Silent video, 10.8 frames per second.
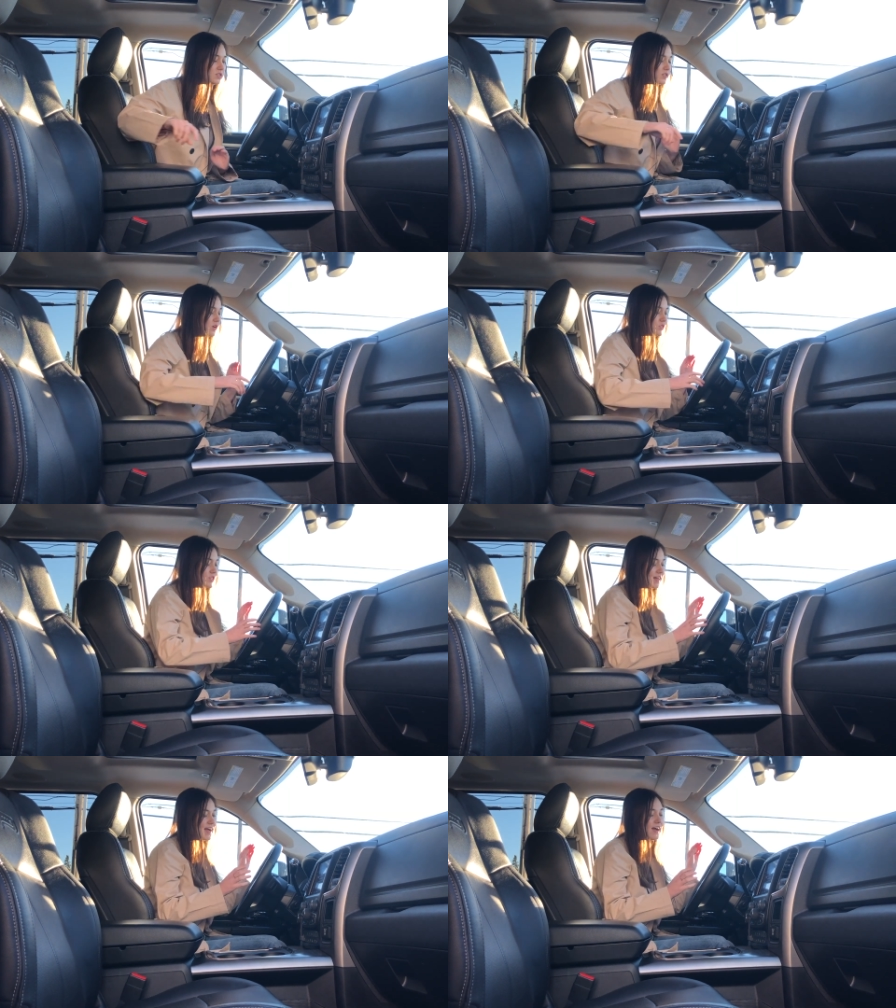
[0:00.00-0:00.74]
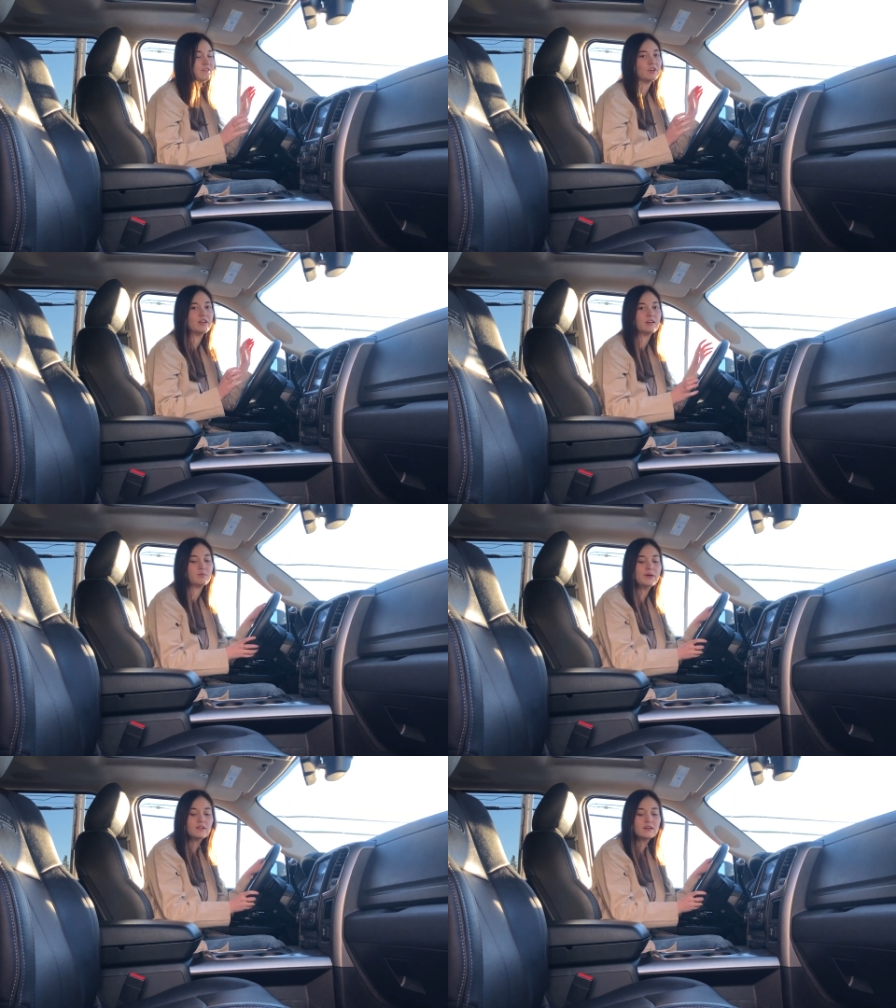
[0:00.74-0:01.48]
You're also gonna have your heated
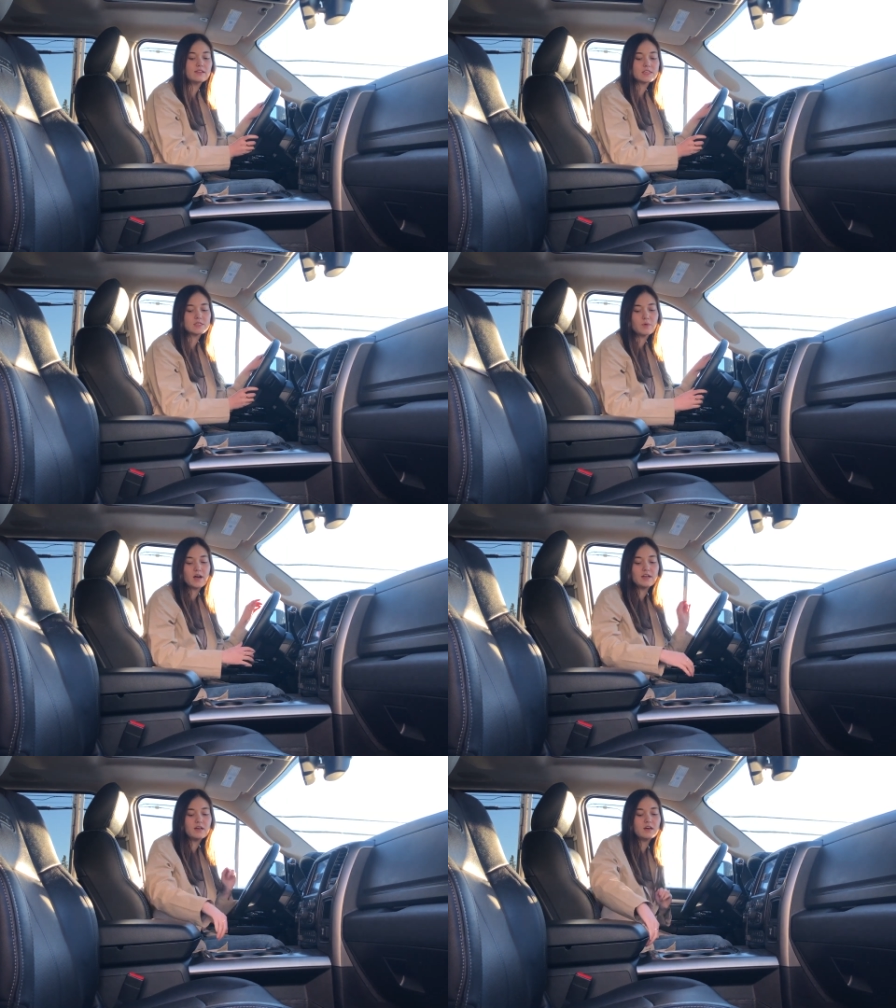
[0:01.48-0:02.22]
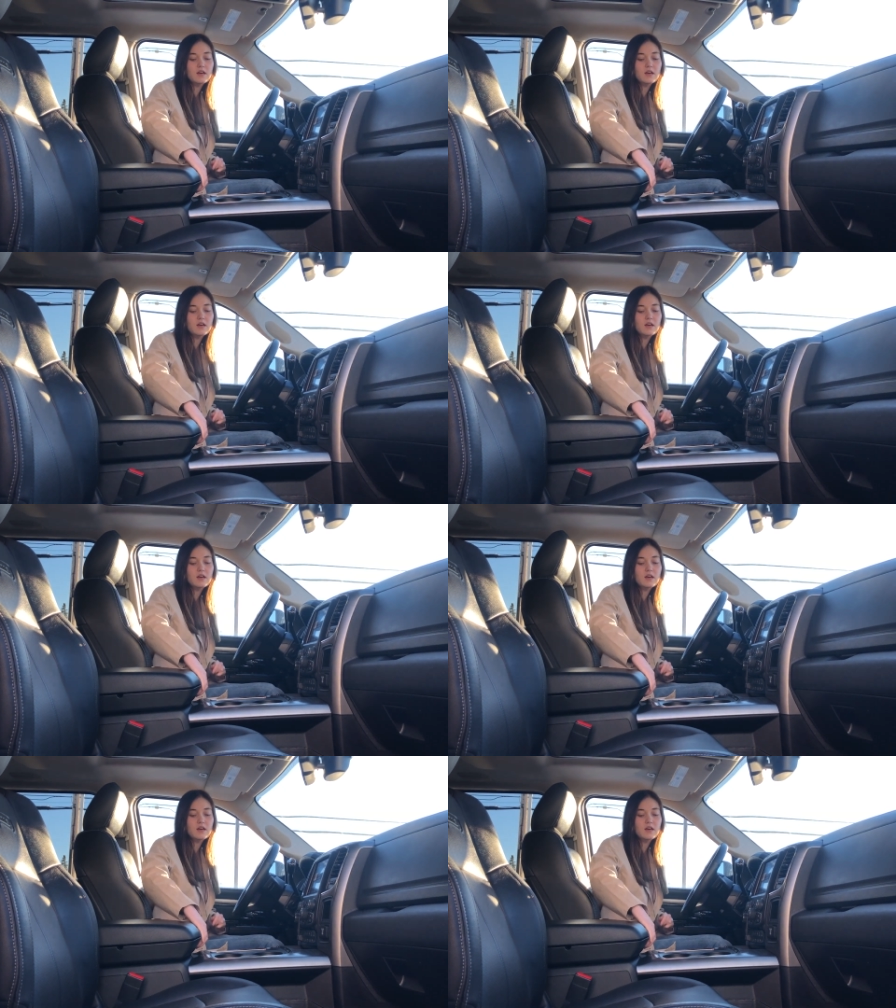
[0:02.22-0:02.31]
wheel in this one.